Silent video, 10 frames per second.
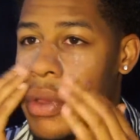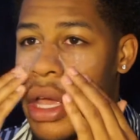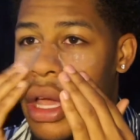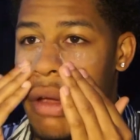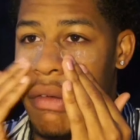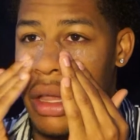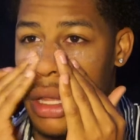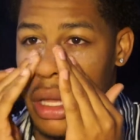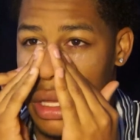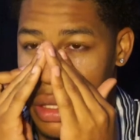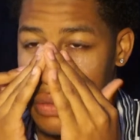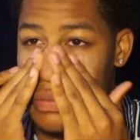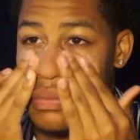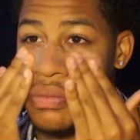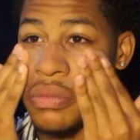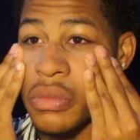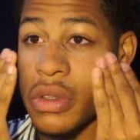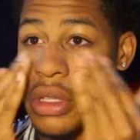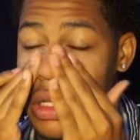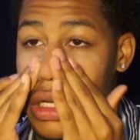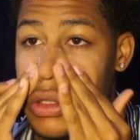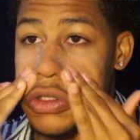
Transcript: I really want